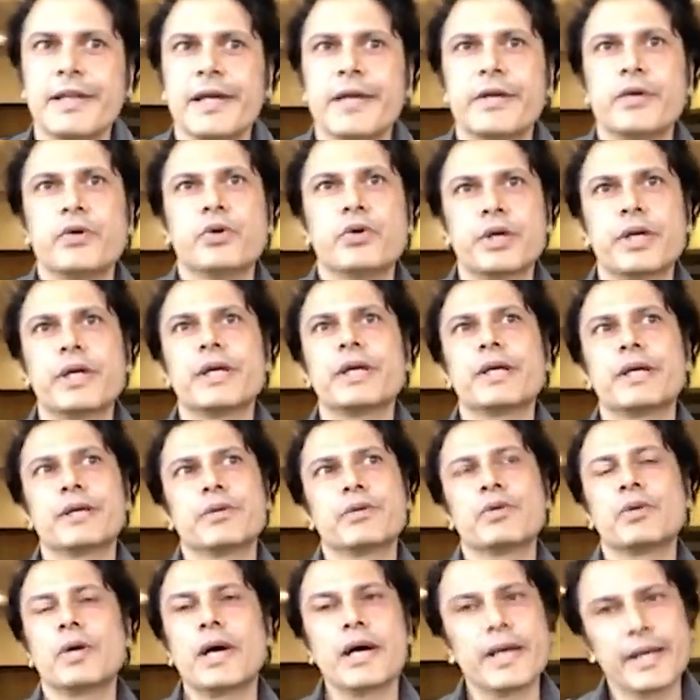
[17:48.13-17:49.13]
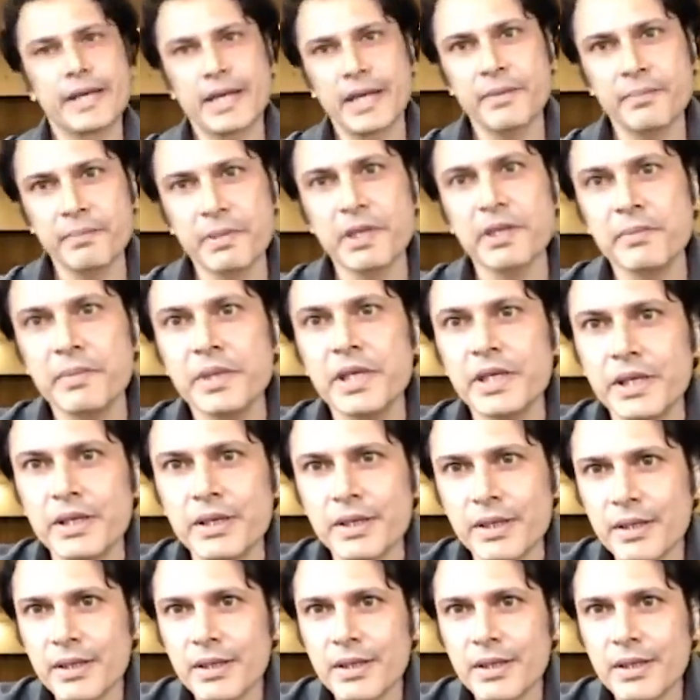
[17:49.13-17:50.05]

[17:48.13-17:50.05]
I feel that, okay, you know, I can be me.